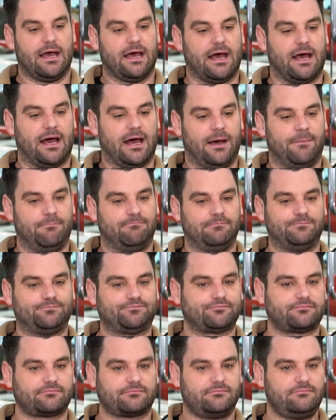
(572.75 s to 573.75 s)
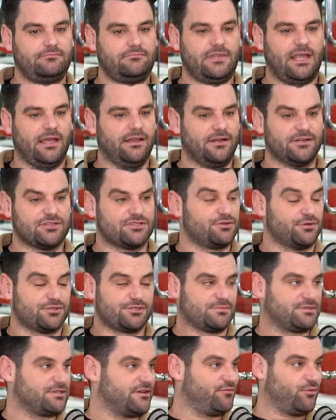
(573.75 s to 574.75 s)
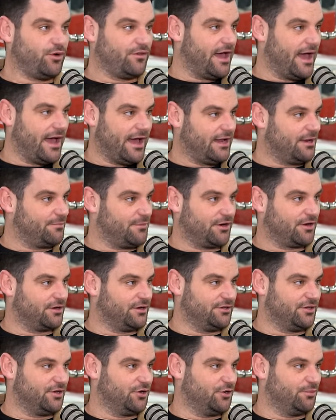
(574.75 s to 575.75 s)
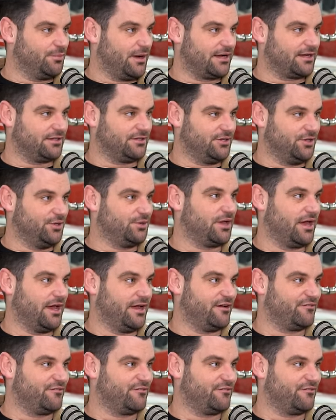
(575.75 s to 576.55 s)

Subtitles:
And I just thought to myself, what the hell am I going to do back in the UK?